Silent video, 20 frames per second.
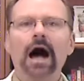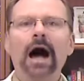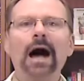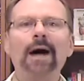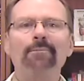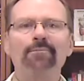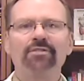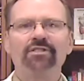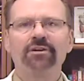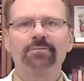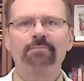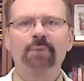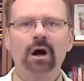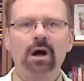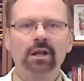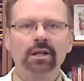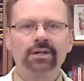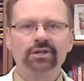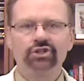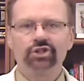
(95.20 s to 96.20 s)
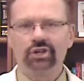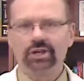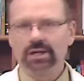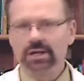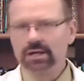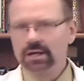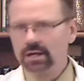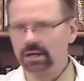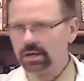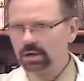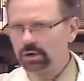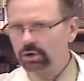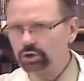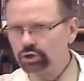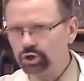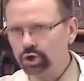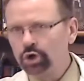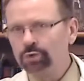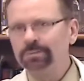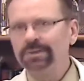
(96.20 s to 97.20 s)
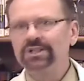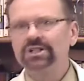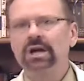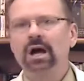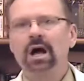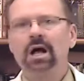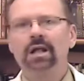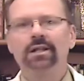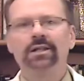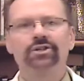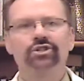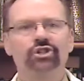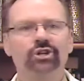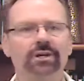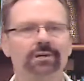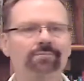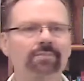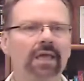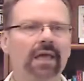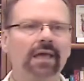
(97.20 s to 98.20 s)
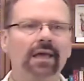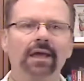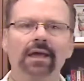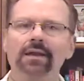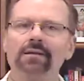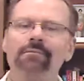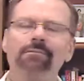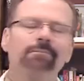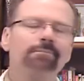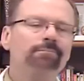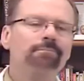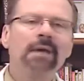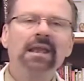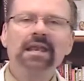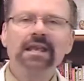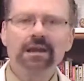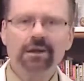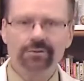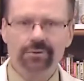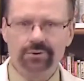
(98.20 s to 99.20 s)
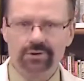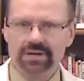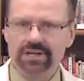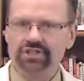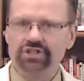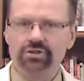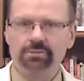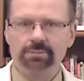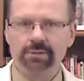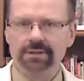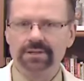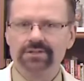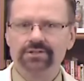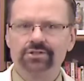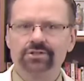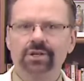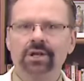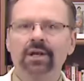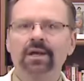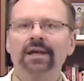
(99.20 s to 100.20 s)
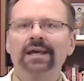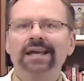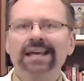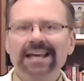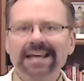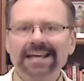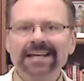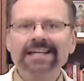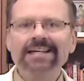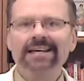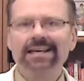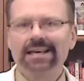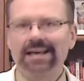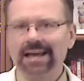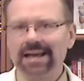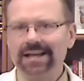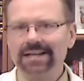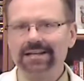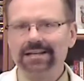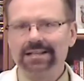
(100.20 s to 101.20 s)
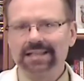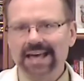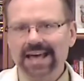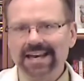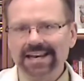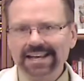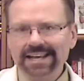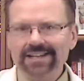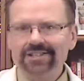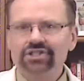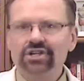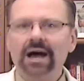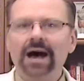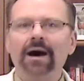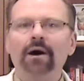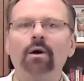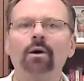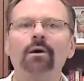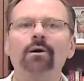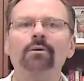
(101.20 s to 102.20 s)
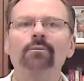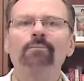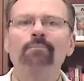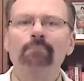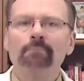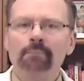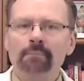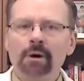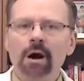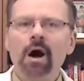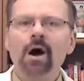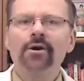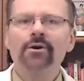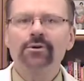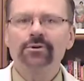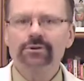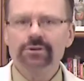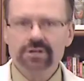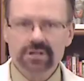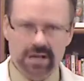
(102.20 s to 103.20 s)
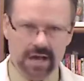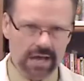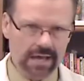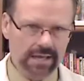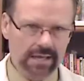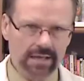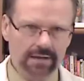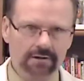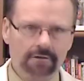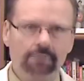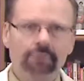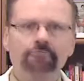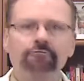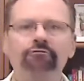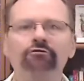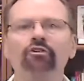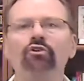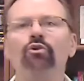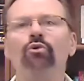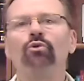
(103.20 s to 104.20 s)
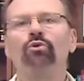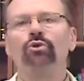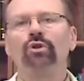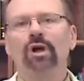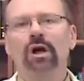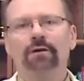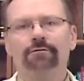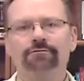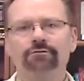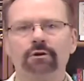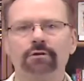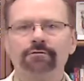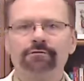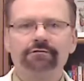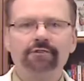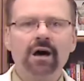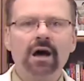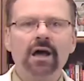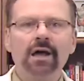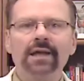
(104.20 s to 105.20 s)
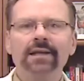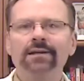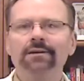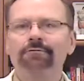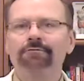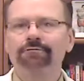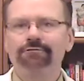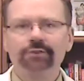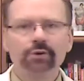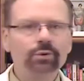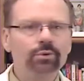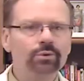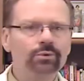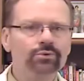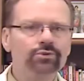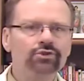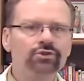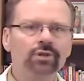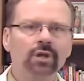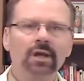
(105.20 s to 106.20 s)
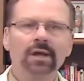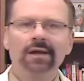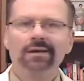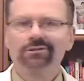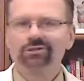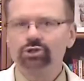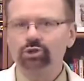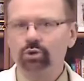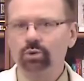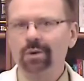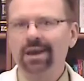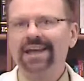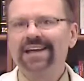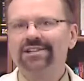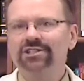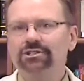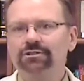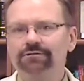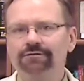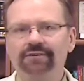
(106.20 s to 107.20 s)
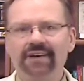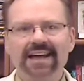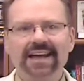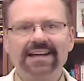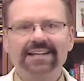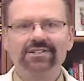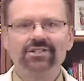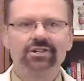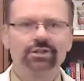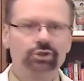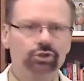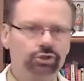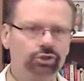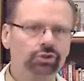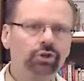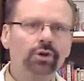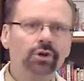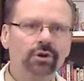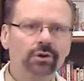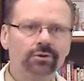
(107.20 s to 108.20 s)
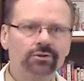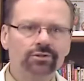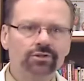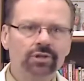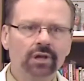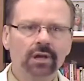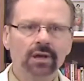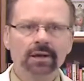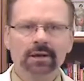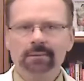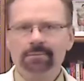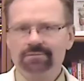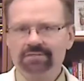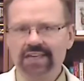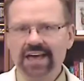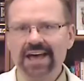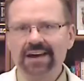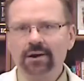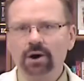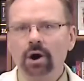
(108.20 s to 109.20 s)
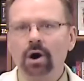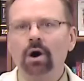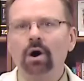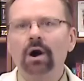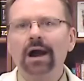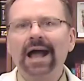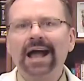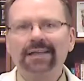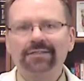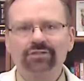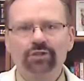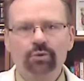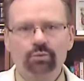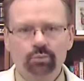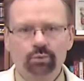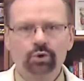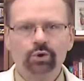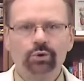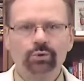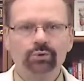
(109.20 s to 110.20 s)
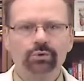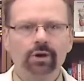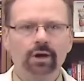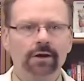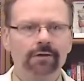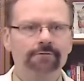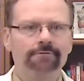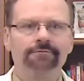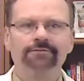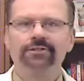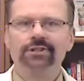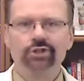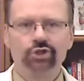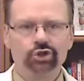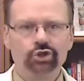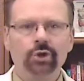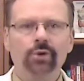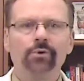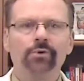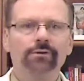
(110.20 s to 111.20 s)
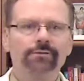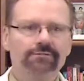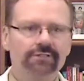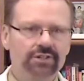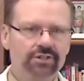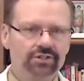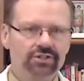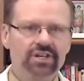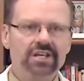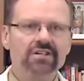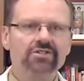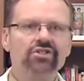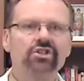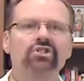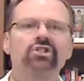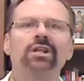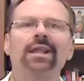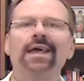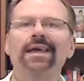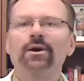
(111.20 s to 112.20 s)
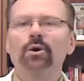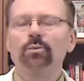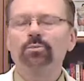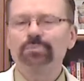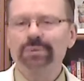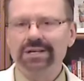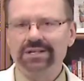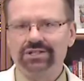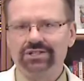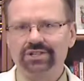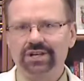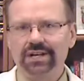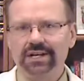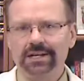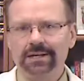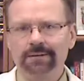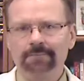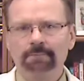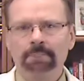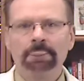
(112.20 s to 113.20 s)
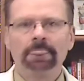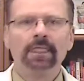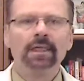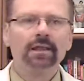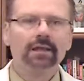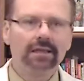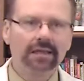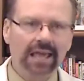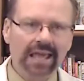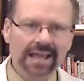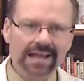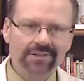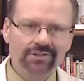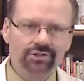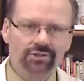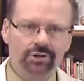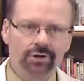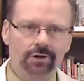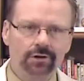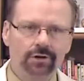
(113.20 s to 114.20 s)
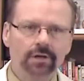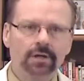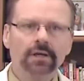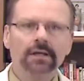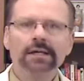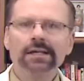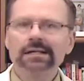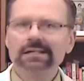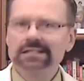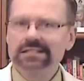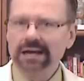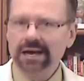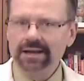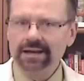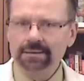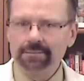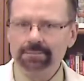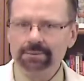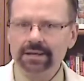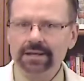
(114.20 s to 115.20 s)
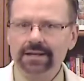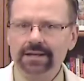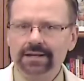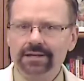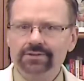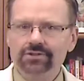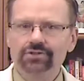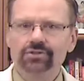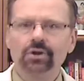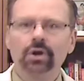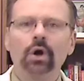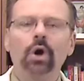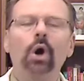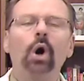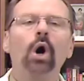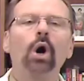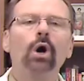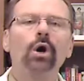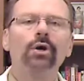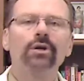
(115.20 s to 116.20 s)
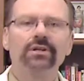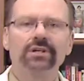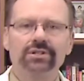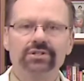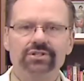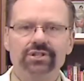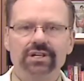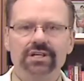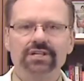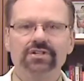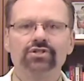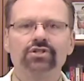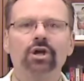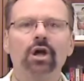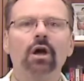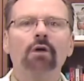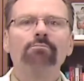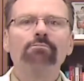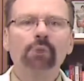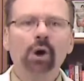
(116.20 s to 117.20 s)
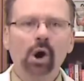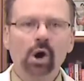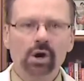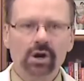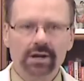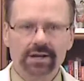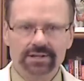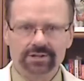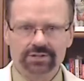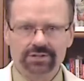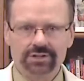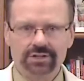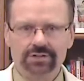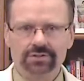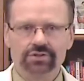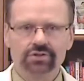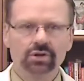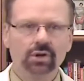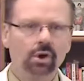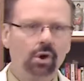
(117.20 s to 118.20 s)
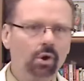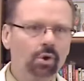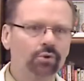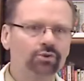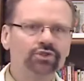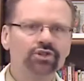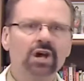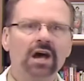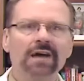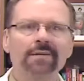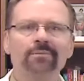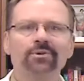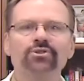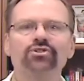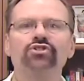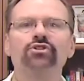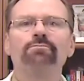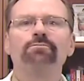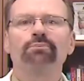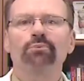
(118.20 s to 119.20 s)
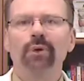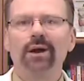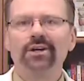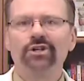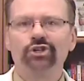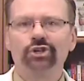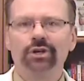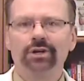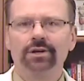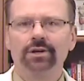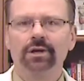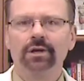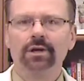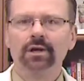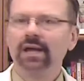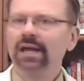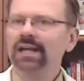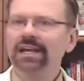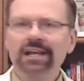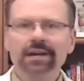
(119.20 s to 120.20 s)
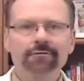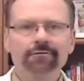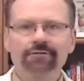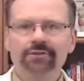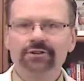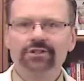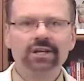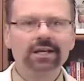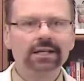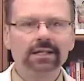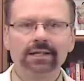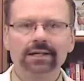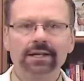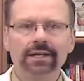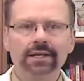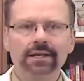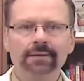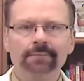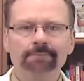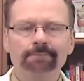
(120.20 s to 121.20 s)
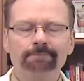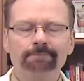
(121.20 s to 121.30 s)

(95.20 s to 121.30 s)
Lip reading: ophthalmology, dermatology, and many other disciplines indicate that it's our modern diet full of refined foods, trans fats, and sugars that are at the root of degenerative diseases like obesity, cancer, diabetes, heart disease, Parkinson's, Alzheimer's, depression, and infertility.